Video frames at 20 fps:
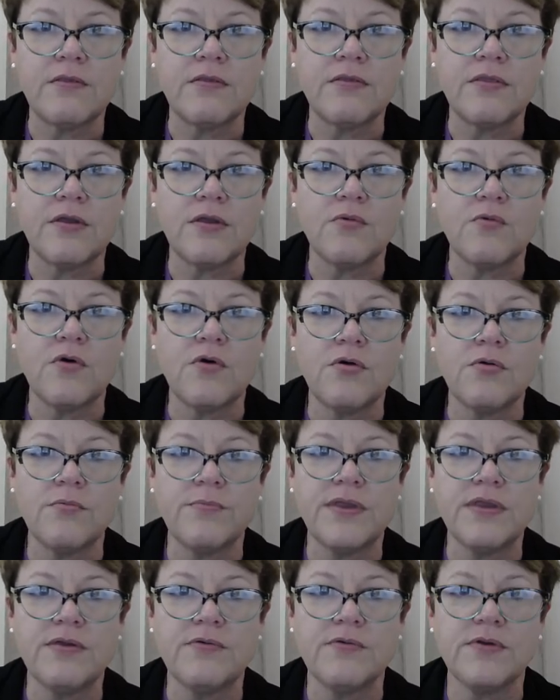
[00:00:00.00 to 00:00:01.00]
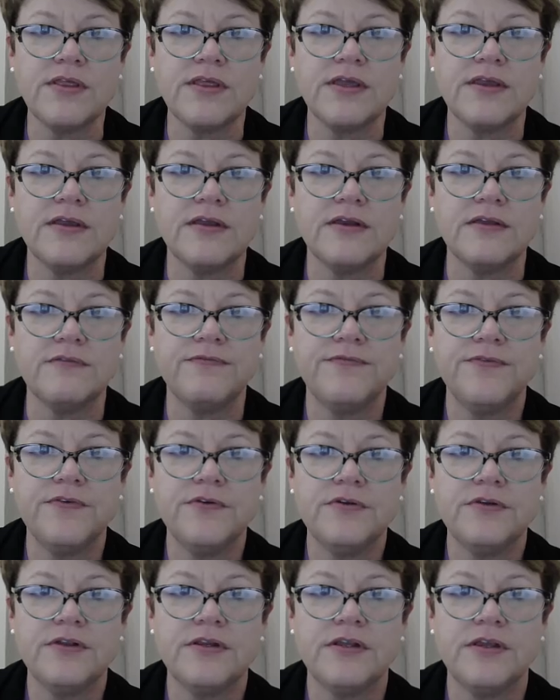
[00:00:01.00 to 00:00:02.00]
there won't be really any
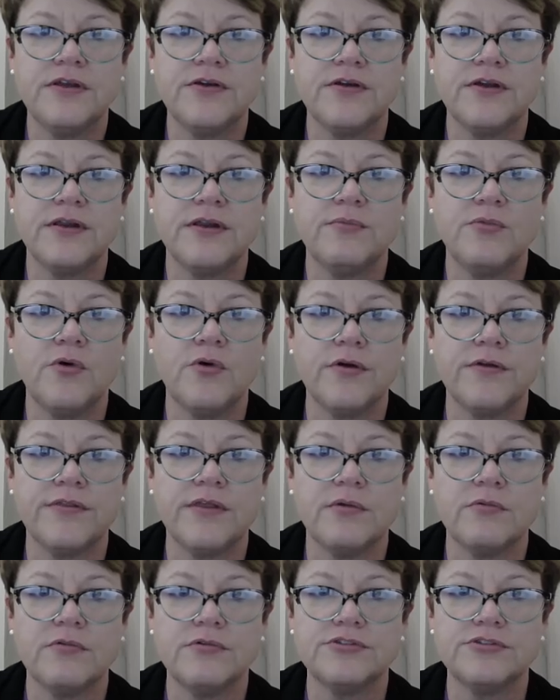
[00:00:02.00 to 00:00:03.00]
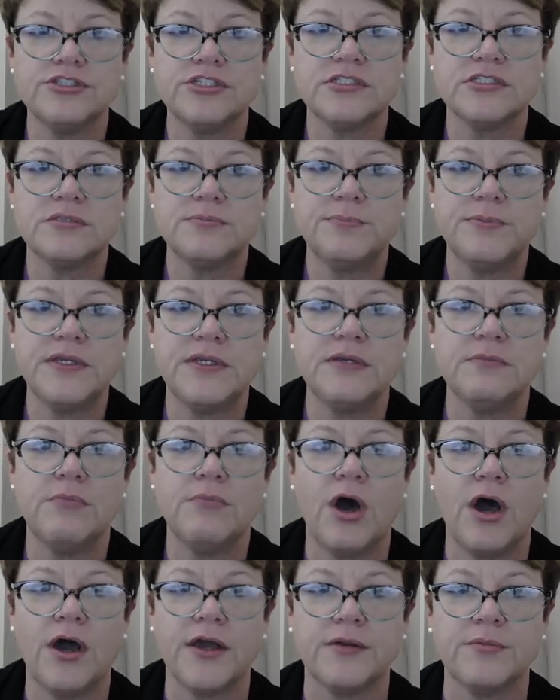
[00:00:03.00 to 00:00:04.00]
food in here anymore. There will just be
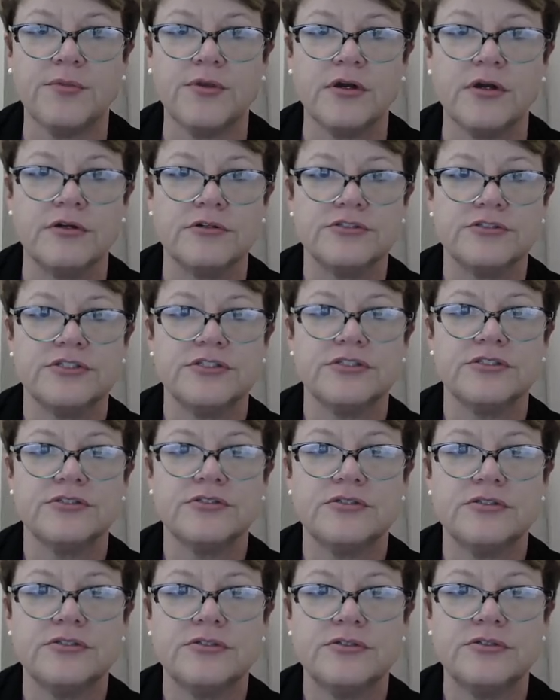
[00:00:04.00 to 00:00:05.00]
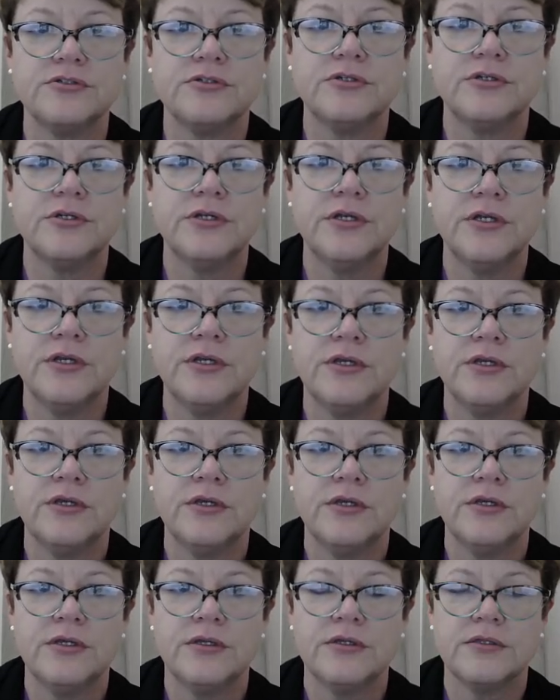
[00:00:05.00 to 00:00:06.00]
monomers.
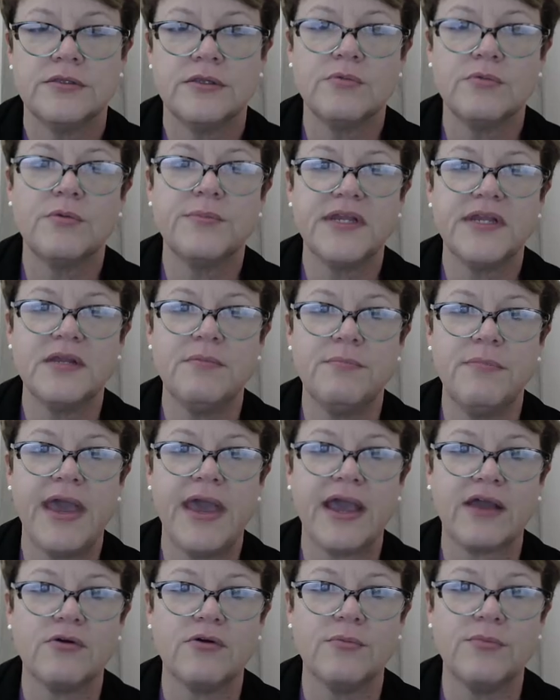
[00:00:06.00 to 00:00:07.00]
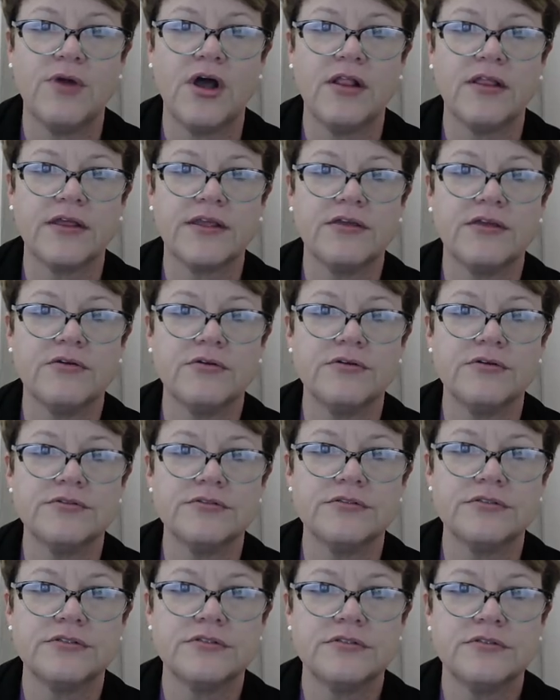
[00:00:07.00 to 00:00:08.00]
There won't be any
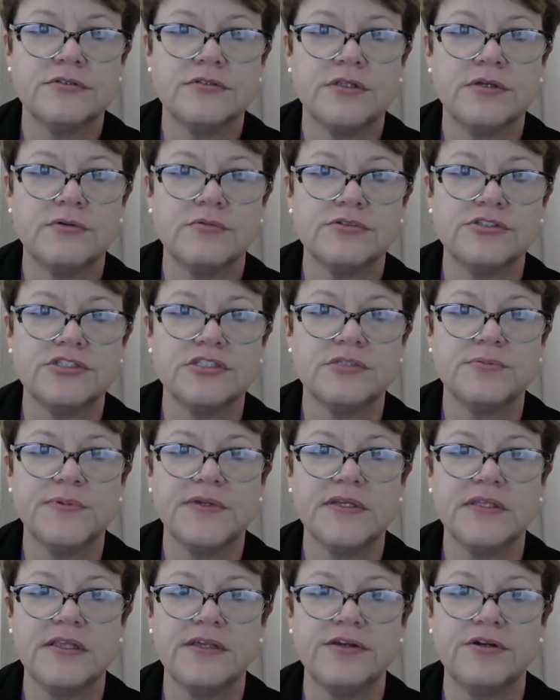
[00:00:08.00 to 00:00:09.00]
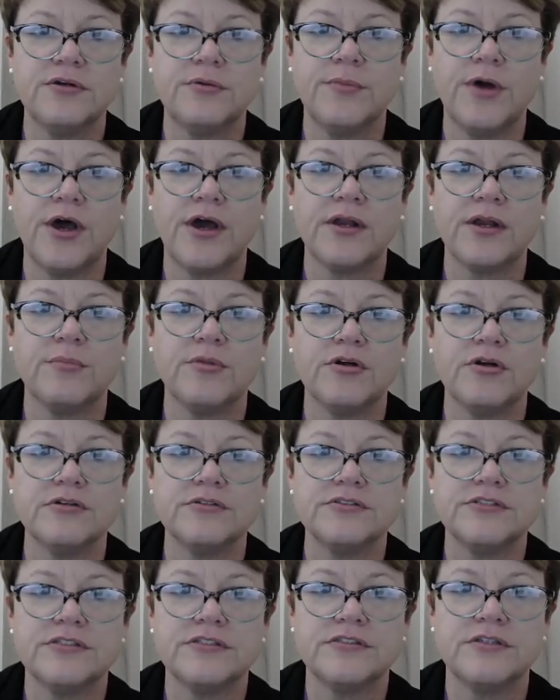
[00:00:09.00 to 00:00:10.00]
macromolecules. There will just be little
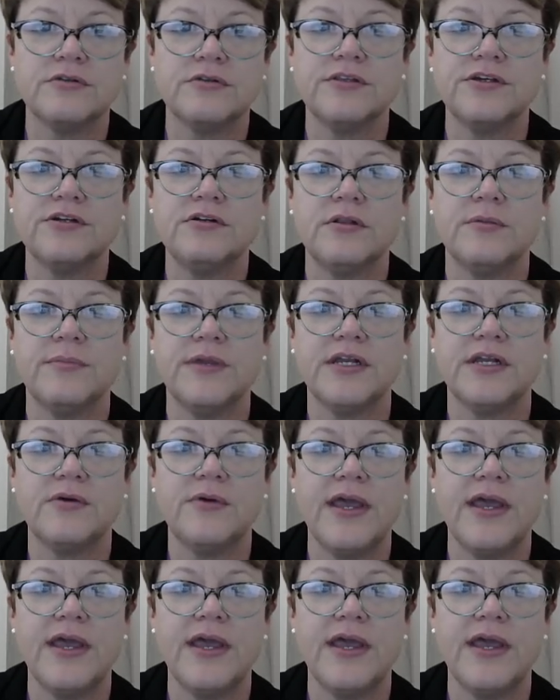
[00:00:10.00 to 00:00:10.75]
monomers. So little amino